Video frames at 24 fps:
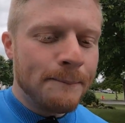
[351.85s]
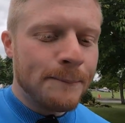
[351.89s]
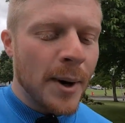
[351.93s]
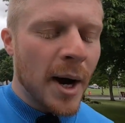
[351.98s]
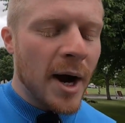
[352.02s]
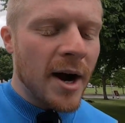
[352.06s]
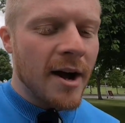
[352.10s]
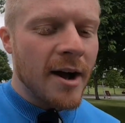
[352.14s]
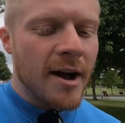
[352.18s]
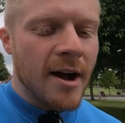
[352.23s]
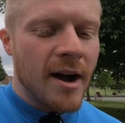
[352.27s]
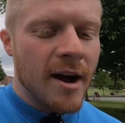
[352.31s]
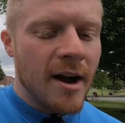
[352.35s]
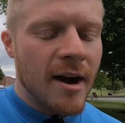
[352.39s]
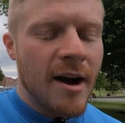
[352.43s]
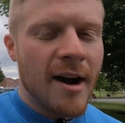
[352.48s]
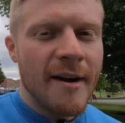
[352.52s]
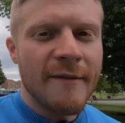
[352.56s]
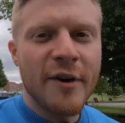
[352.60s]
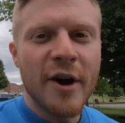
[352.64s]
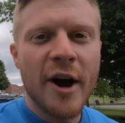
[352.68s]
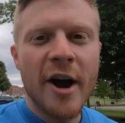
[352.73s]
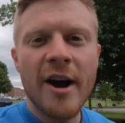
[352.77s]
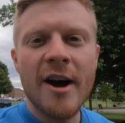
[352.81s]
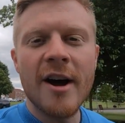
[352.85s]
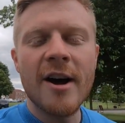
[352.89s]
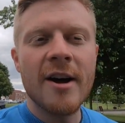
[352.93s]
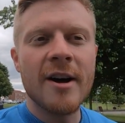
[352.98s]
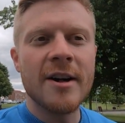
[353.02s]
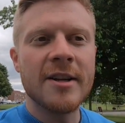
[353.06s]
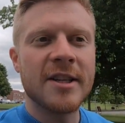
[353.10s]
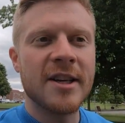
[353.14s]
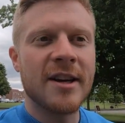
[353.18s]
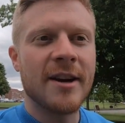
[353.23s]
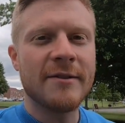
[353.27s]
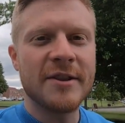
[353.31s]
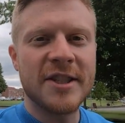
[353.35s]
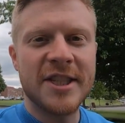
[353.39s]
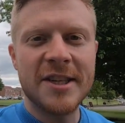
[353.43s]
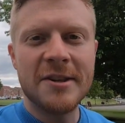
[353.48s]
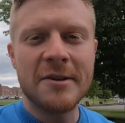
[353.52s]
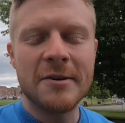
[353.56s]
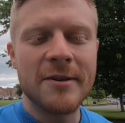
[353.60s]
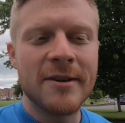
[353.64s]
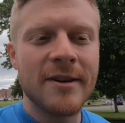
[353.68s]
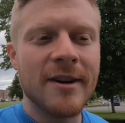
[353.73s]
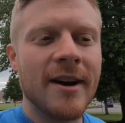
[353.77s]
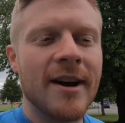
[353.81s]
But I've heard and I've
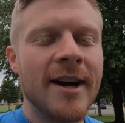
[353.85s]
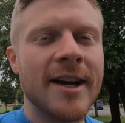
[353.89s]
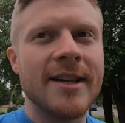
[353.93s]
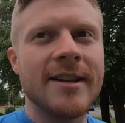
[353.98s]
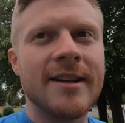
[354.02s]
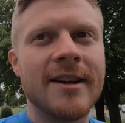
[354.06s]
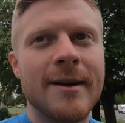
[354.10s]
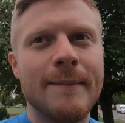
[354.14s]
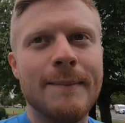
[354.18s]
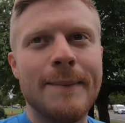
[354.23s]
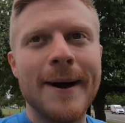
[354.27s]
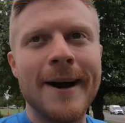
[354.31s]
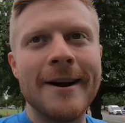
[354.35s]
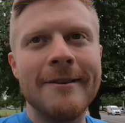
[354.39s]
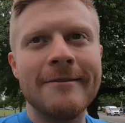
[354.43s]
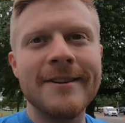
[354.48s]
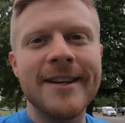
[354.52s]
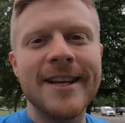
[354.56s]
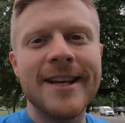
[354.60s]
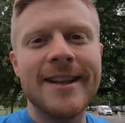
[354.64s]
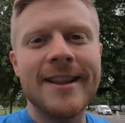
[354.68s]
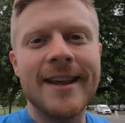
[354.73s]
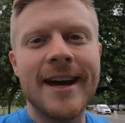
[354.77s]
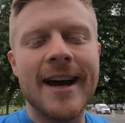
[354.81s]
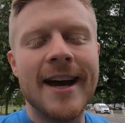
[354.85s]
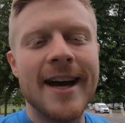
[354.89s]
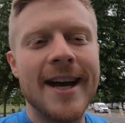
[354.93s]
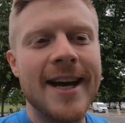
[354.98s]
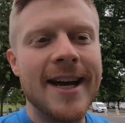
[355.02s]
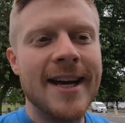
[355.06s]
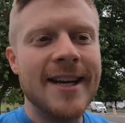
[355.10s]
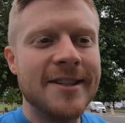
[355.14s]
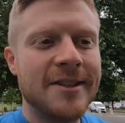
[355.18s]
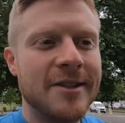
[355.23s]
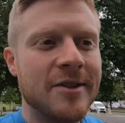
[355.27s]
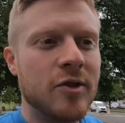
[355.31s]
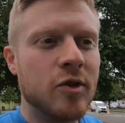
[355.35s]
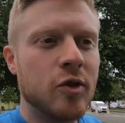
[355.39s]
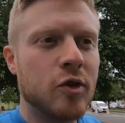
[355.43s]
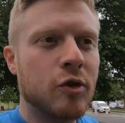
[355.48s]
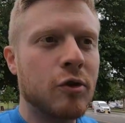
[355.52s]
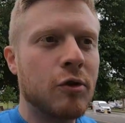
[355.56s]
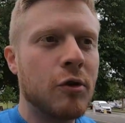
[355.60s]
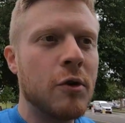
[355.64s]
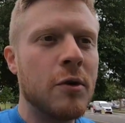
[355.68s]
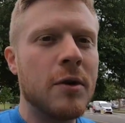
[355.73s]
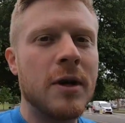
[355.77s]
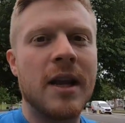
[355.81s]
seen online that apparently that isn't
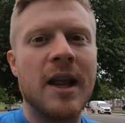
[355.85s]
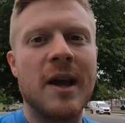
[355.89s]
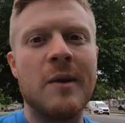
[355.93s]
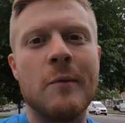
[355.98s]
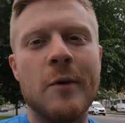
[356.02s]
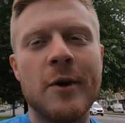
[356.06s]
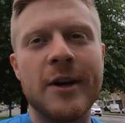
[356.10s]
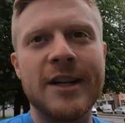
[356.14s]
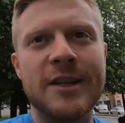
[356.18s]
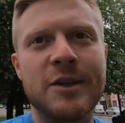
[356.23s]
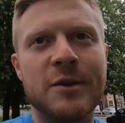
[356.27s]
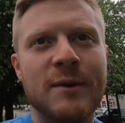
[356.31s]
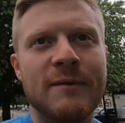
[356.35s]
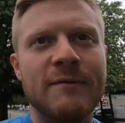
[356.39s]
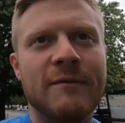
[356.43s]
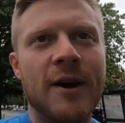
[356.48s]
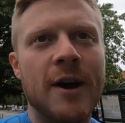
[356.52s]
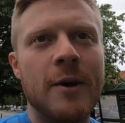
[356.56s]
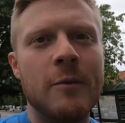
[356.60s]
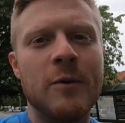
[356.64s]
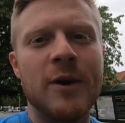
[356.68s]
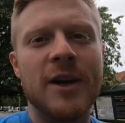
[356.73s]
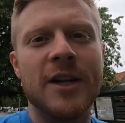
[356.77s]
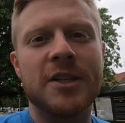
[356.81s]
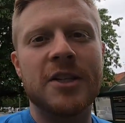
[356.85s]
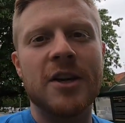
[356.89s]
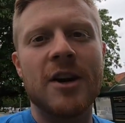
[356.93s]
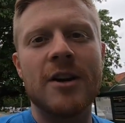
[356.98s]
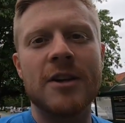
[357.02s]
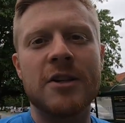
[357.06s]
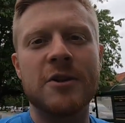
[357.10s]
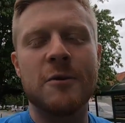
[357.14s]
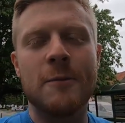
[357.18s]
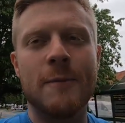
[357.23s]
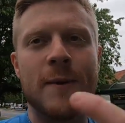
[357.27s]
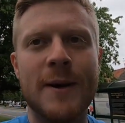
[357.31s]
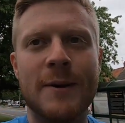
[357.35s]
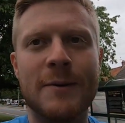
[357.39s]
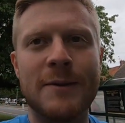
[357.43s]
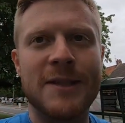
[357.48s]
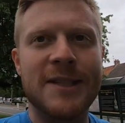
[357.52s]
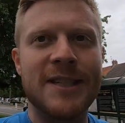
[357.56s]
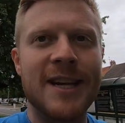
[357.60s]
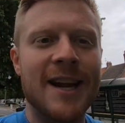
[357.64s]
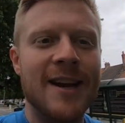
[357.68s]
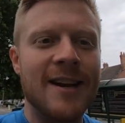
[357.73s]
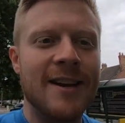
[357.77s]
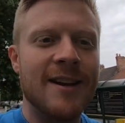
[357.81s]
true, that they wanted to invite Woolwich Arsenal, but it
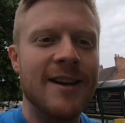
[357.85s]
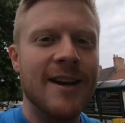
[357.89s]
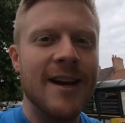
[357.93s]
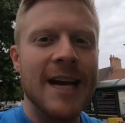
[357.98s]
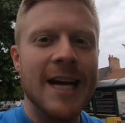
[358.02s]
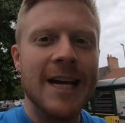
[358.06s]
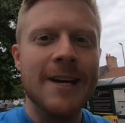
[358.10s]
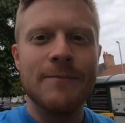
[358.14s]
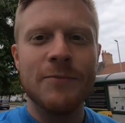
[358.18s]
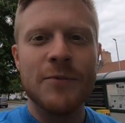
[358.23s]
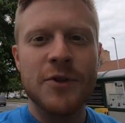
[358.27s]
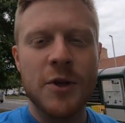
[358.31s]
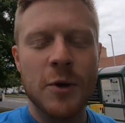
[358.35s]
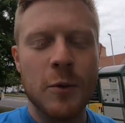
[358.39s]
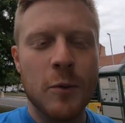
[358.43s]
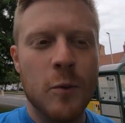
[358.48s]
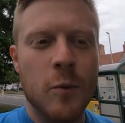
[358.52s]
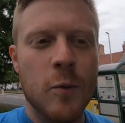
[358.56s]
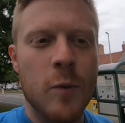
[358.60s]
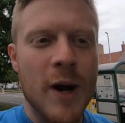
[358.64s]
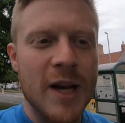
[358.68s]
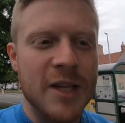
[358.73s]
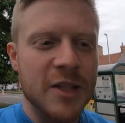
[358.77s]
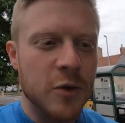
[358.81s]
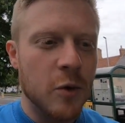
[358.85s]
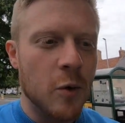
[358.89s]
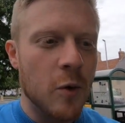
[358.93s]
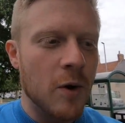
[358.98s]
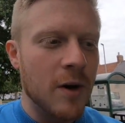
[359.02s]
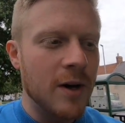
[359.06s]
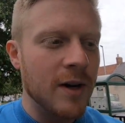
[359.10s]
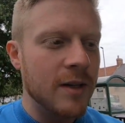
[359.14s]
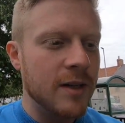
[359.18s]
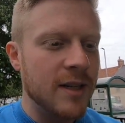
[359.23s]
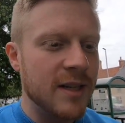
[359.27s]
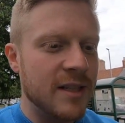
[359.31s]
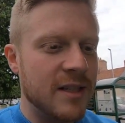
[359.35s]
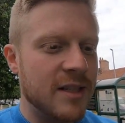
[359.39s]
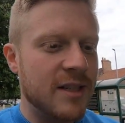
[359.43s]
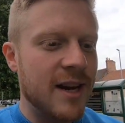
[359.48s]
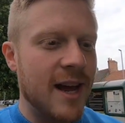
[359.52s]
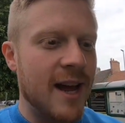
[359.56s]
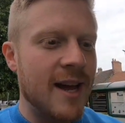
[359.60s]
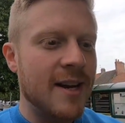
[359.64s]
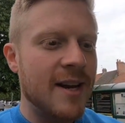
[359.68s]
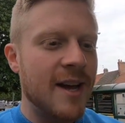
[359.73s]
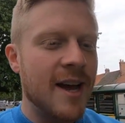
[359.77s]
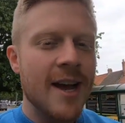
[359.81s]
was sent to West Auckland
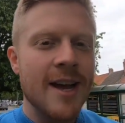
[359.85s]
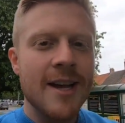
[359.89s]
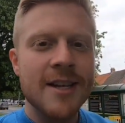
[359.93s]
instead.